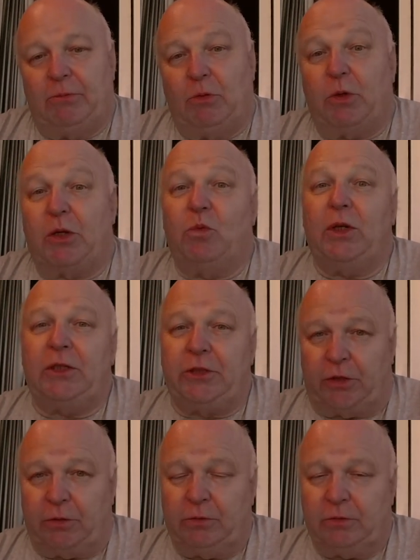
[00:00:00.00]
But what I will
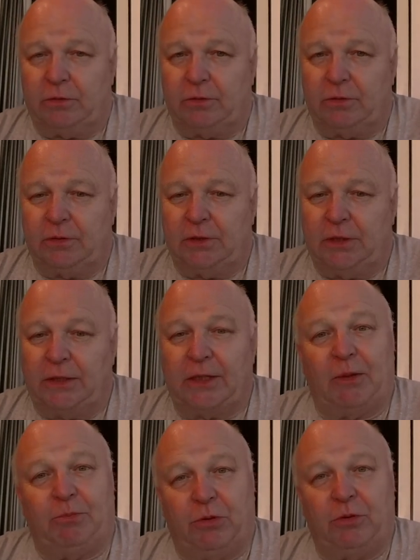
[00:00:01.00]
do
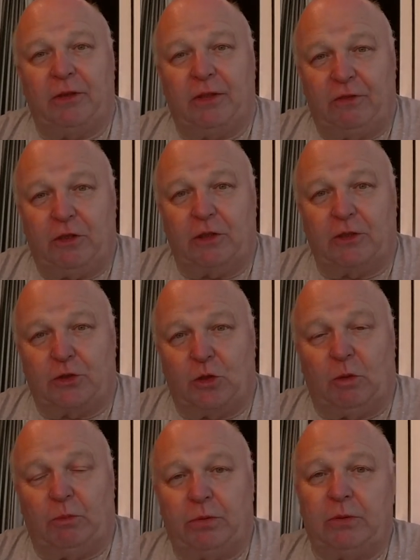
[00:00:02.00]
is I'll put the vlogs
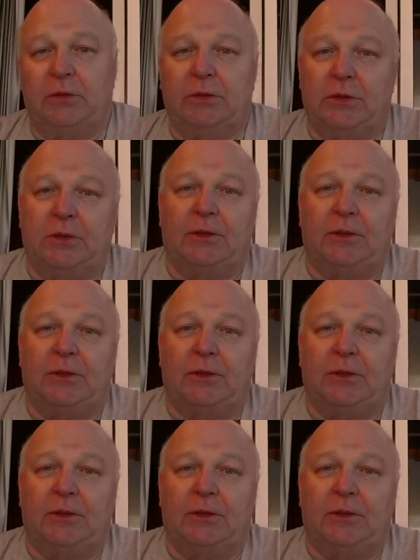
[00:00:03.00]
up